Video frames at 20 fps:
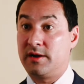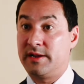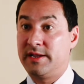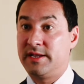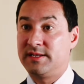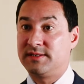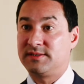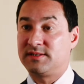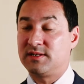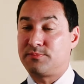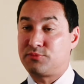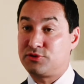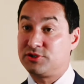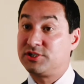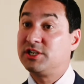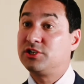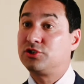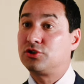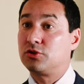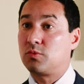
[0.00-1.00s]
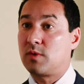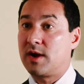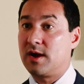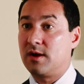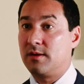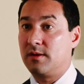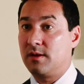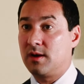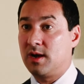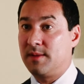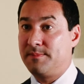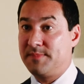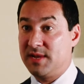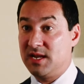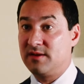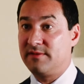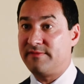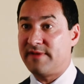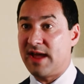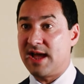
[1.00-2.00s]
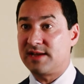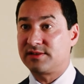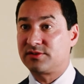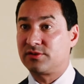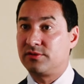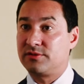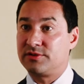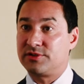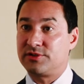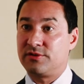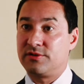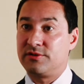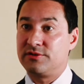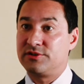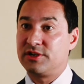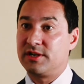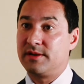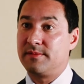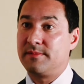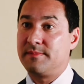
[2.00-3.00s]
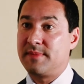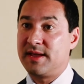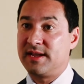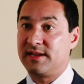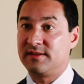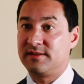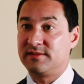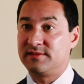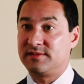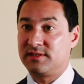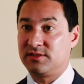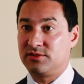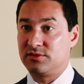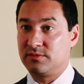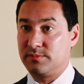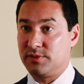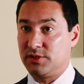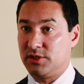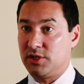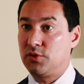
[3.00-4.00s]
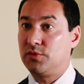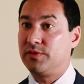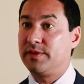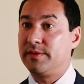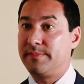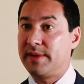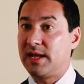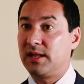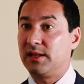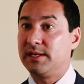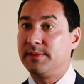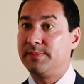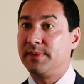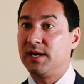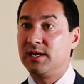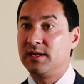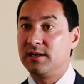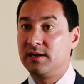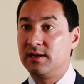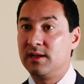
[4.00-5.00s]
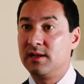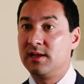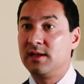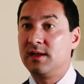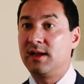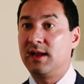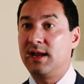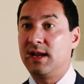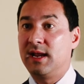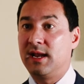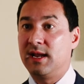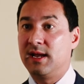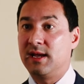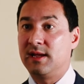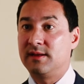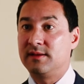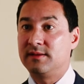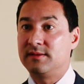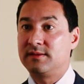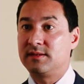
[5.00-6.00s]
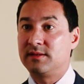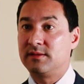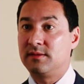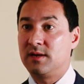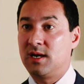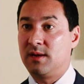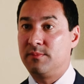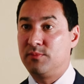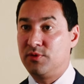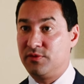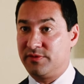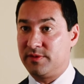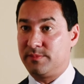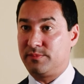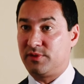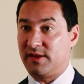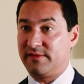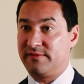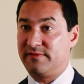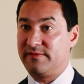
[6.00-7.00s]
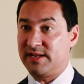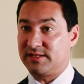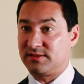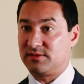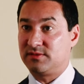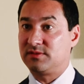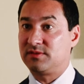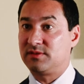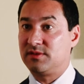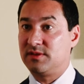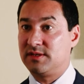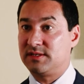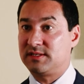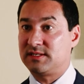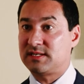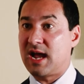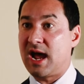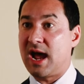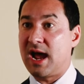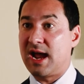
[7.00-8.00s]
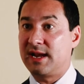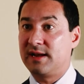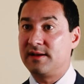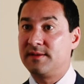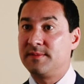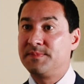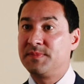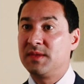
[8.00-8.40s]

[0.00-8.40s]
is a procedure where me and a vascular surgeon make an incision below the belly button and move the blood vessels to the side.